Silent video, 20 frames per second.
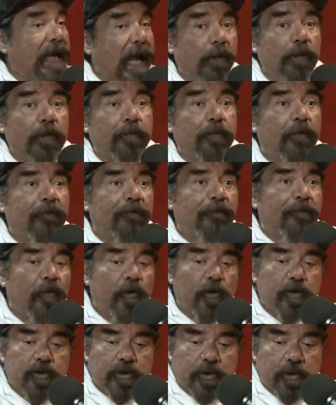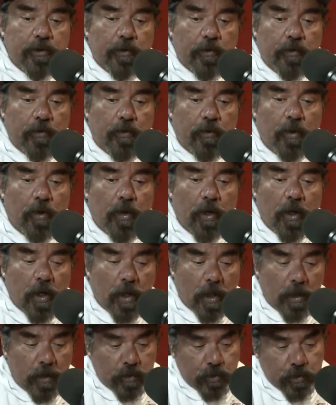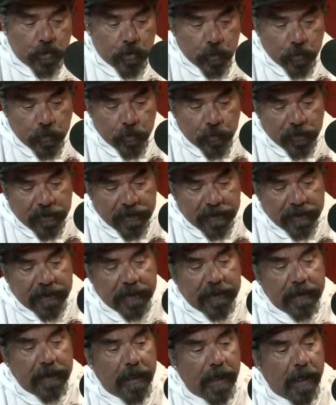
would prefer to do the